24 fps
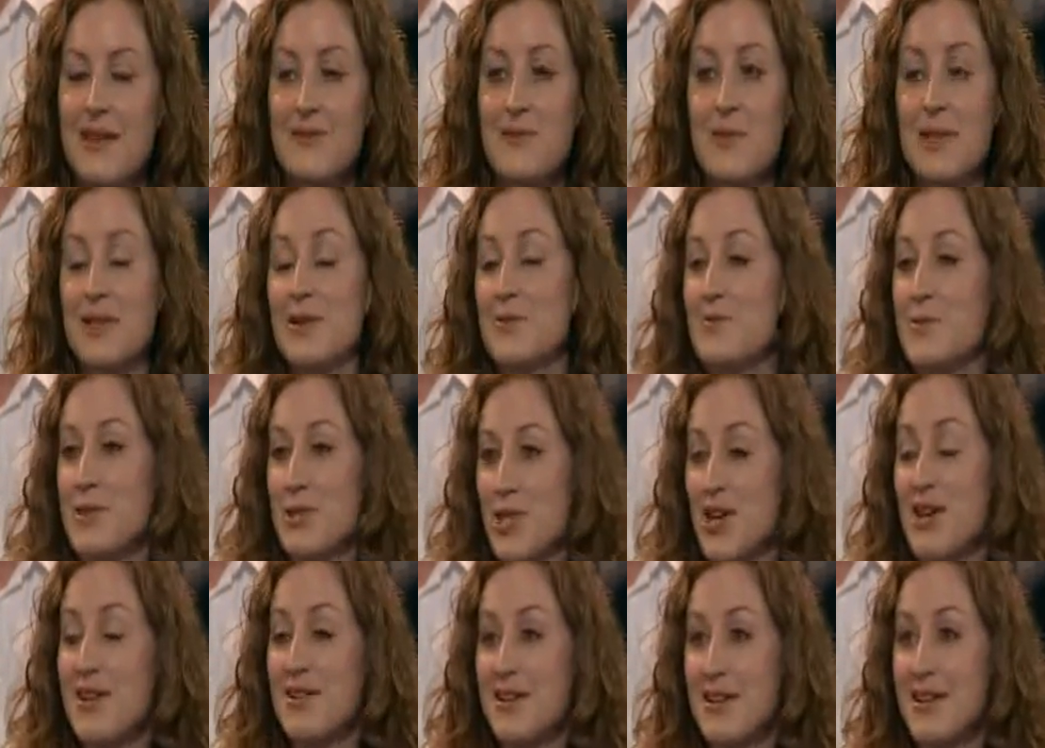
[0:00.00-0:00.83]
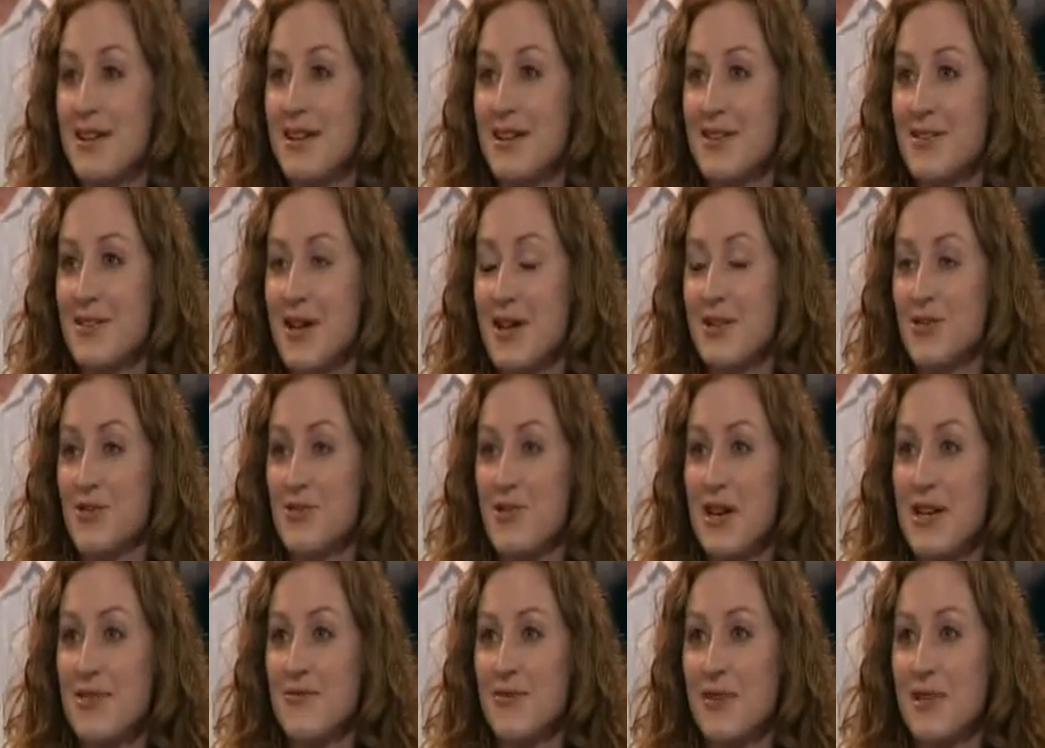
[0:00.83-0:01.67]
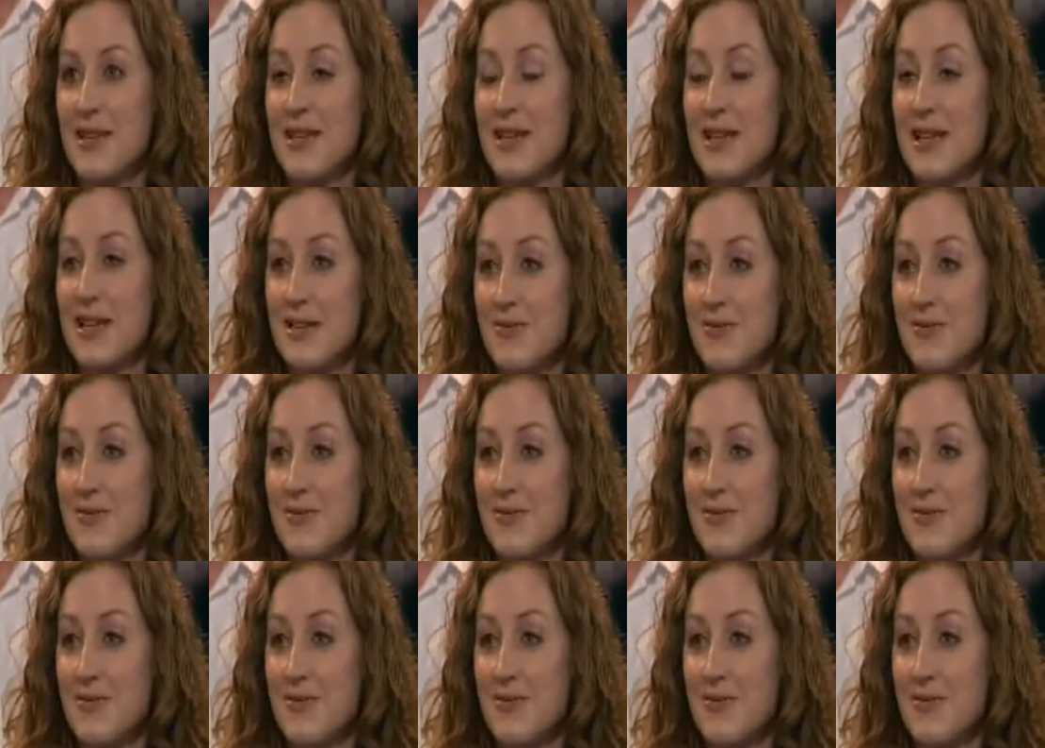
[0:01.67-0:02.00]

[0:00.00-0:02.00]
Yeah, well, it was shocking and, and, dreadful.